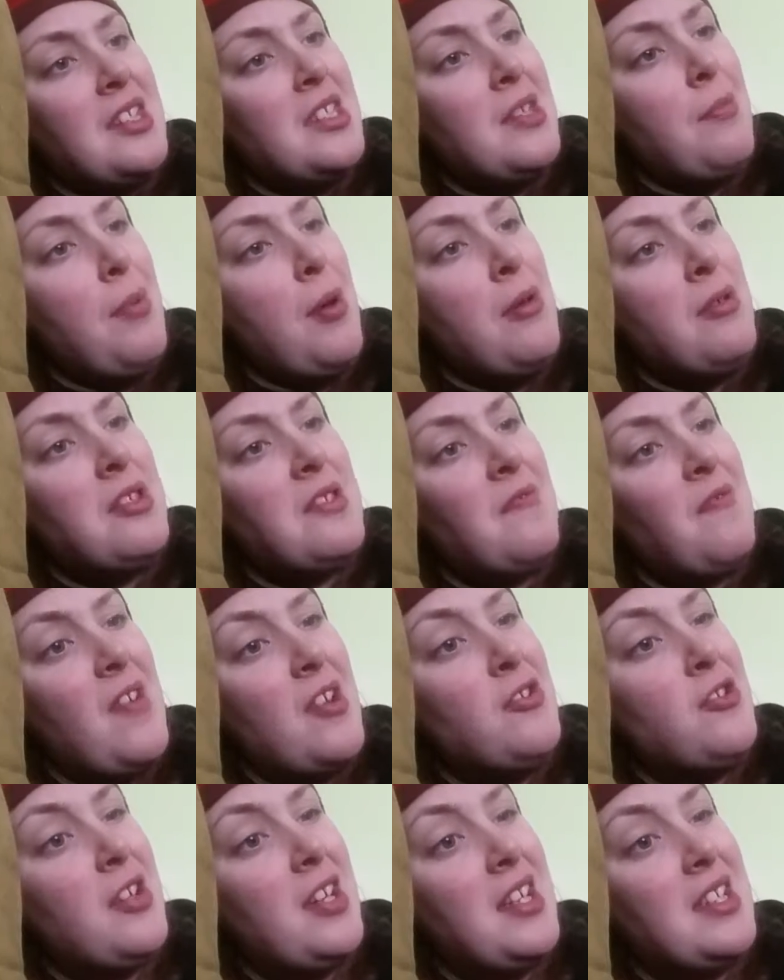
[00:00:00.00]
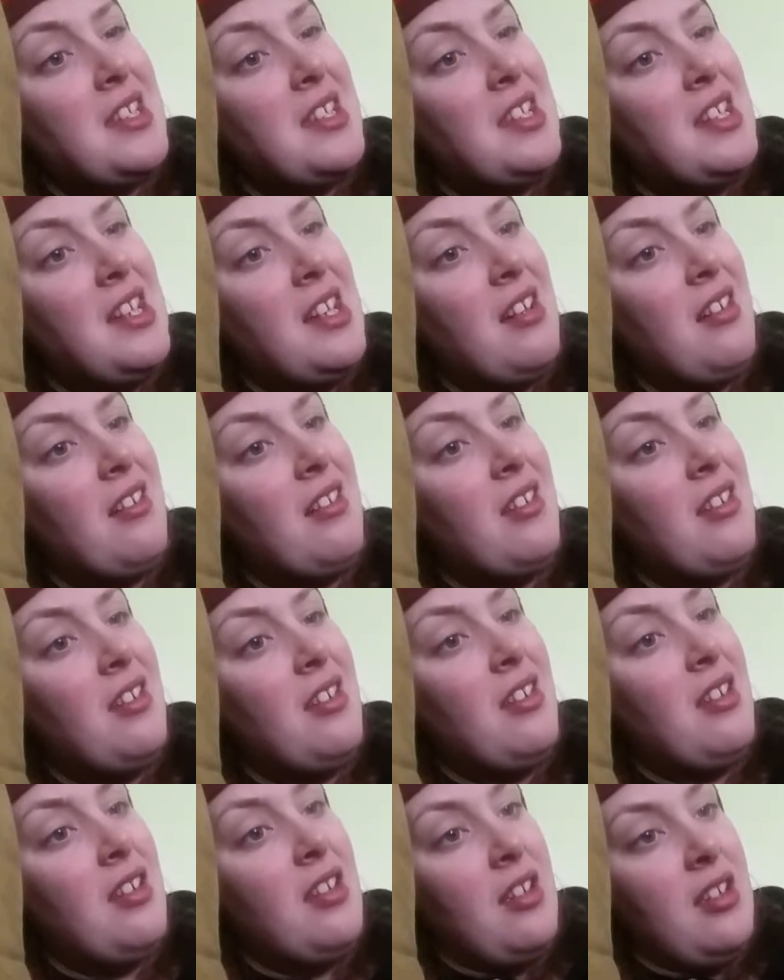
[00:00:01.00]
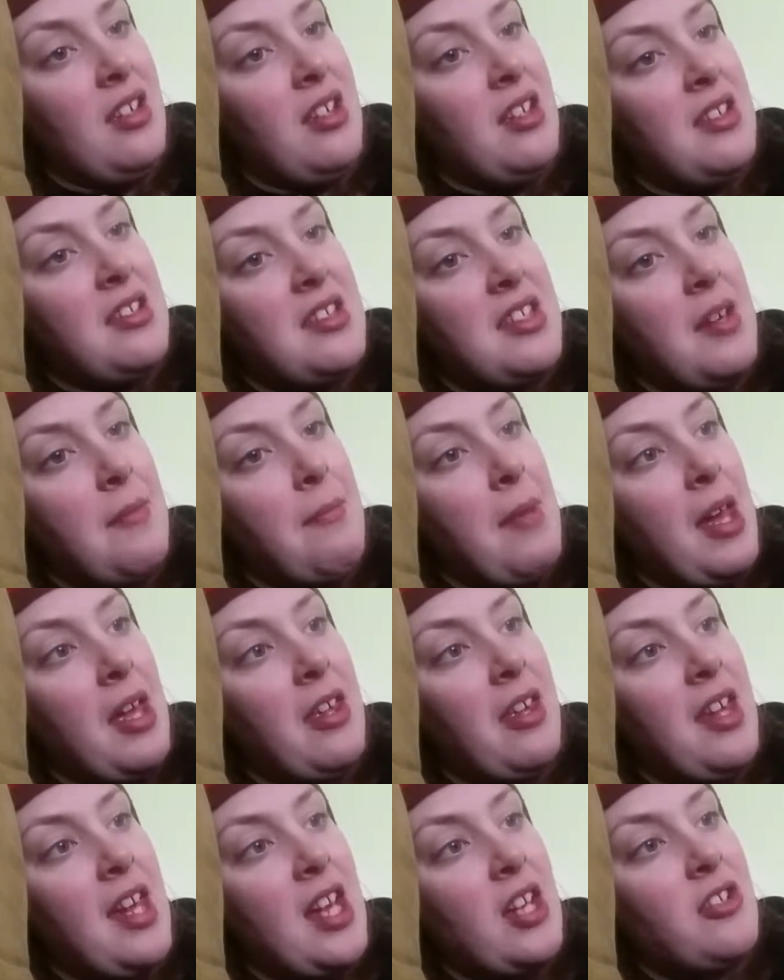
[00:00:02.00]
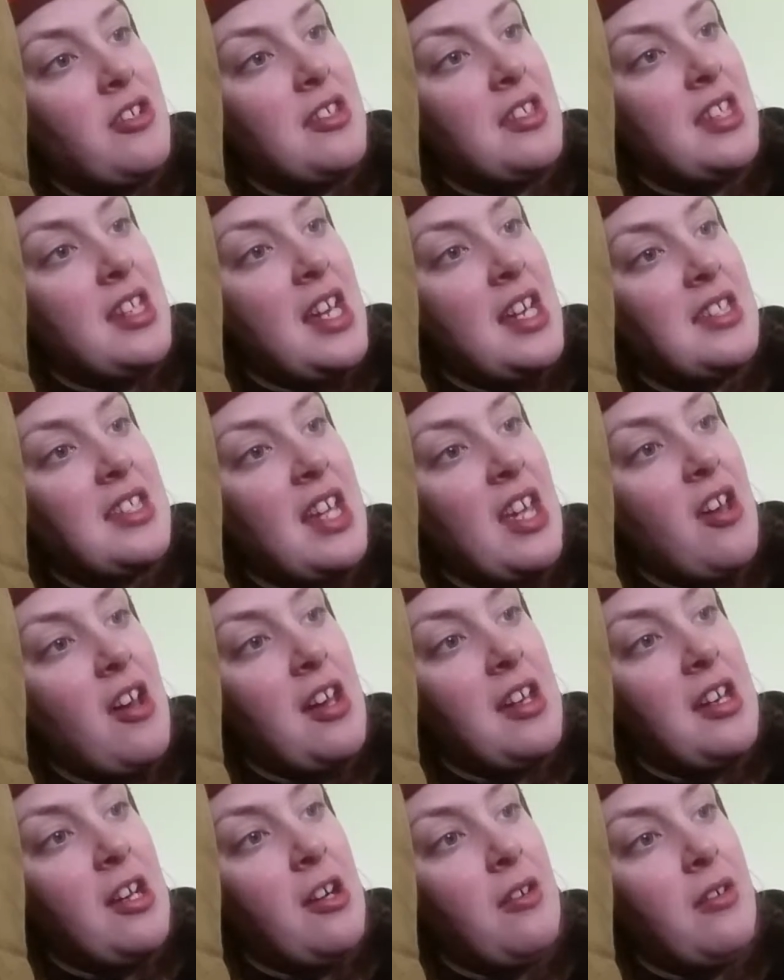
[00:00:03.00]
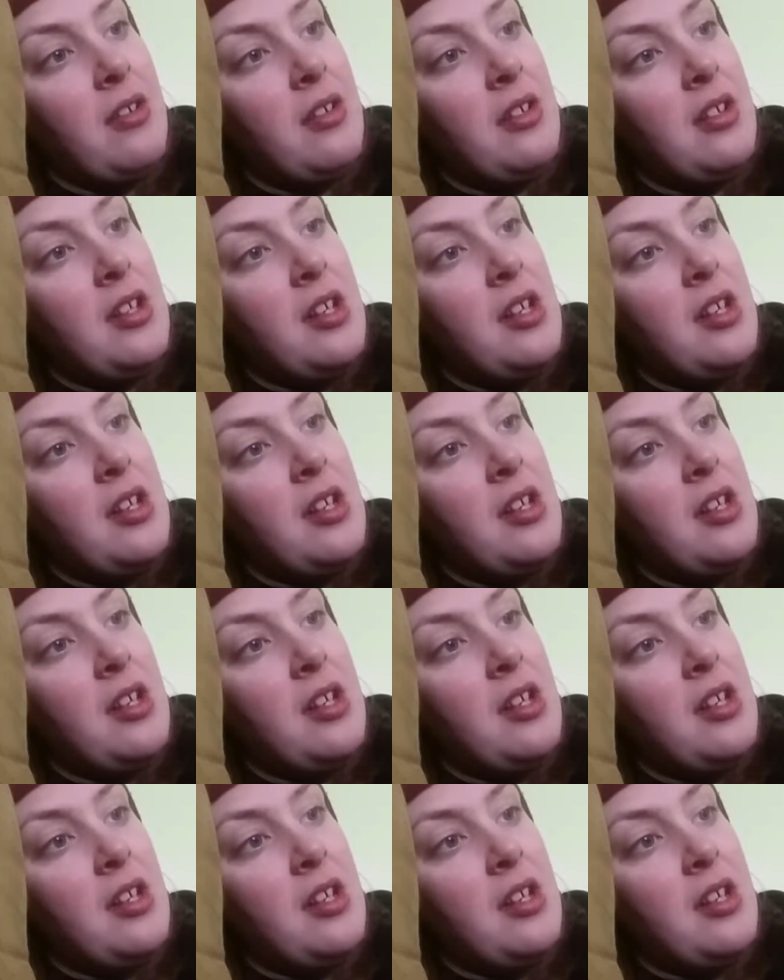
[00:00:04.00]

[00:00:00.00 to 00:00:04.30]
Suppose Frederick isn't here, said Michael anxiously as they got out.